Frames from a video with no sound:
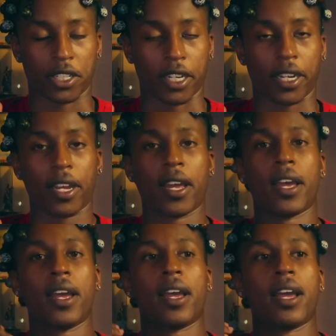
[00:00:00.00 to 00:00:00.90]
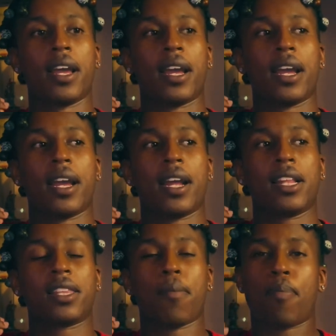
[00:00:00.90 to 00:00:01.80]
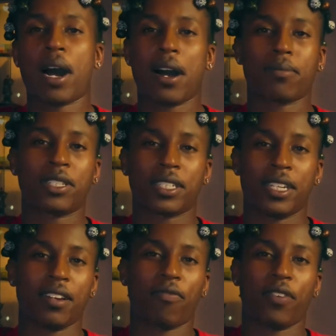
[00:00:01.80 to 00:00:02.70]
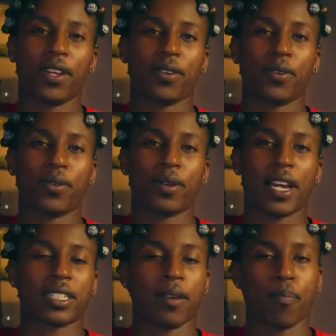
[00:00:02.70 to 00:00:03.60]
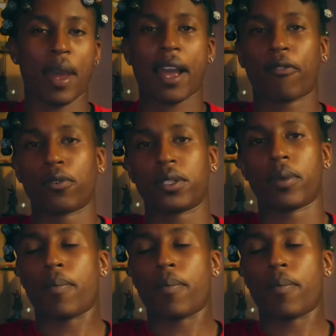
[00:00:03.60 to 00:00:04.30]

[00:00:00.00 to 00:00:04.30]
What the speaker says: it, the bomb just didn't feel as impactful to me.